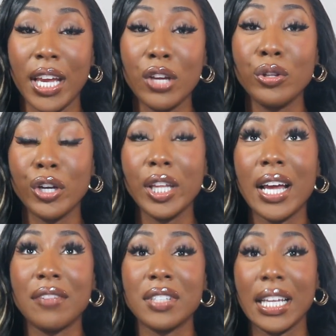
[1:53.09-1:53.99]
You literally
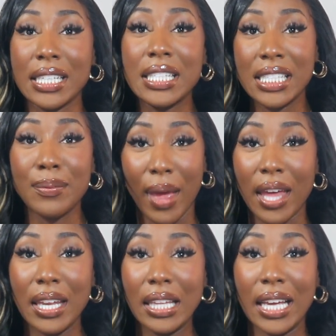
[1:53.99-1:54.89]
have to like
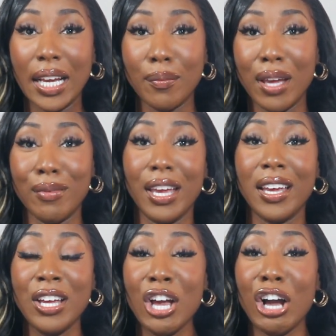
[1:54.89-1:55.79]
spend like
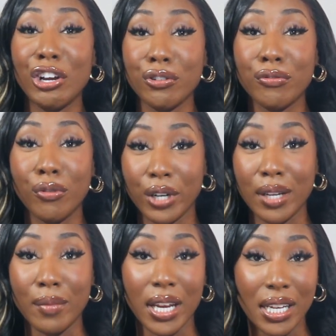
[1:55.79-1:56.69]
maybe a good 40
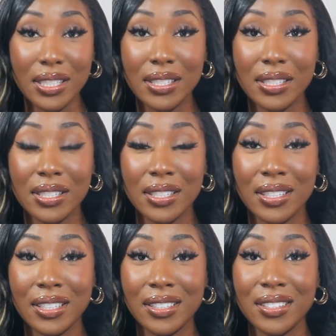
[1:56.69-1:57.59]
minutes
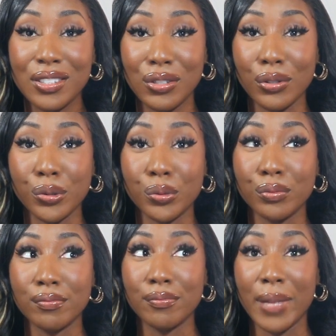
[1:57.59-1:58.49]
to
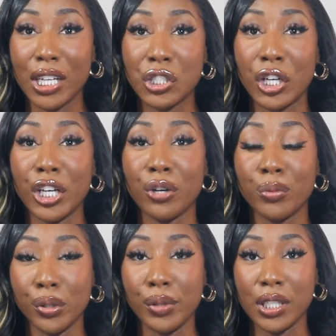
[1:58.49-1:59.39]
make sure your
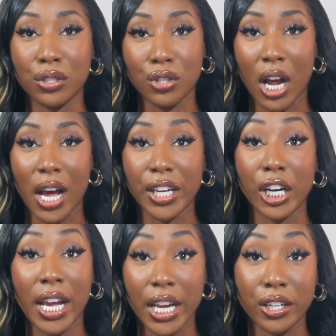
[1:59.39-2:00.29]
root is dry, your
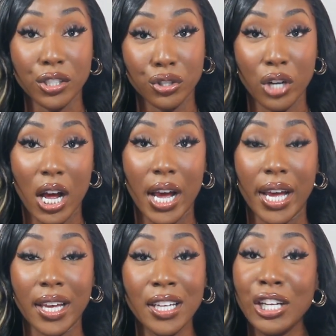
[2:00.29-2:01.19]
hair is
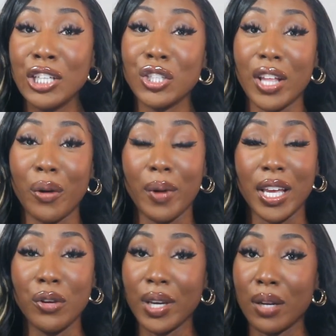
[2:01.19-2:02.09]
dry, so that way
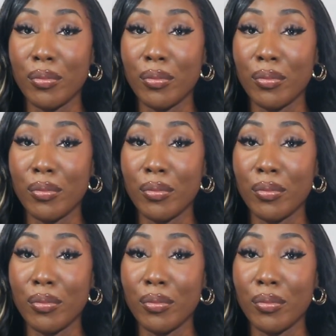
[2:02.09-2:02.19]
you can